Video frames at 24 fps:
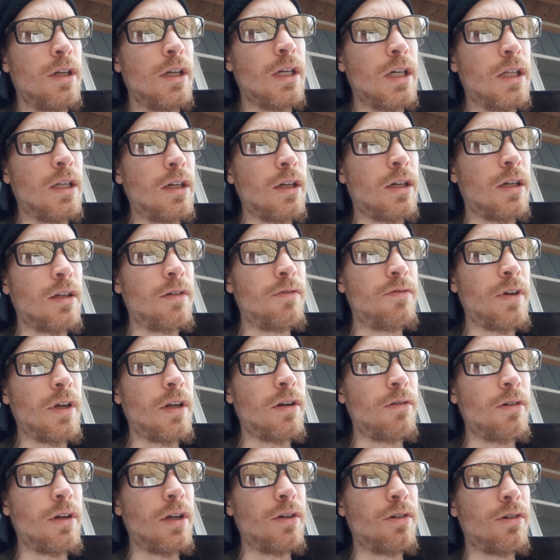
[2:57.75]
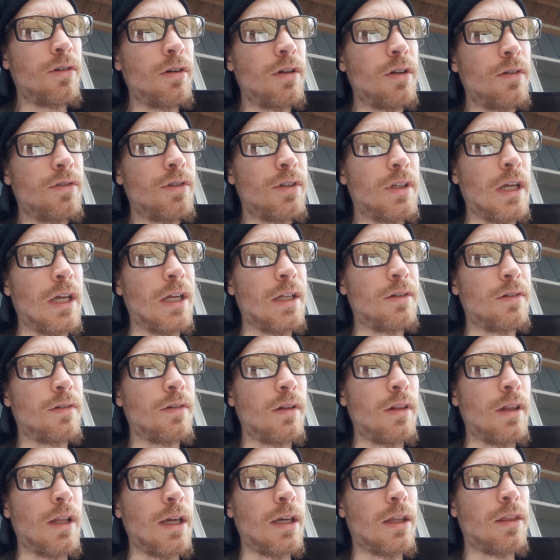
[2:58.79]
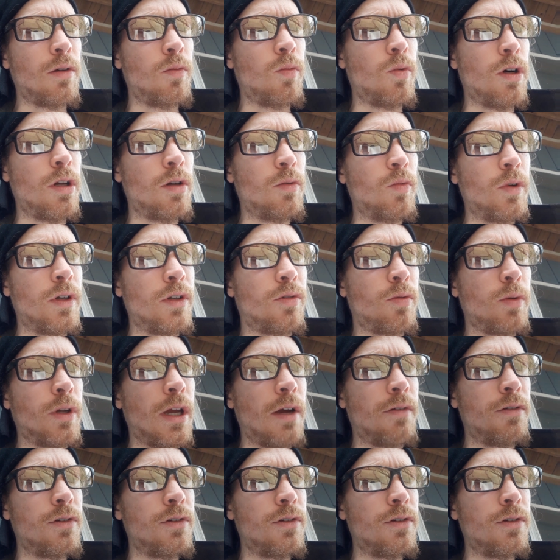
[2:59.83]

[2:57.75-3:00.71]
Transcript: In a confederation of states like the one which we have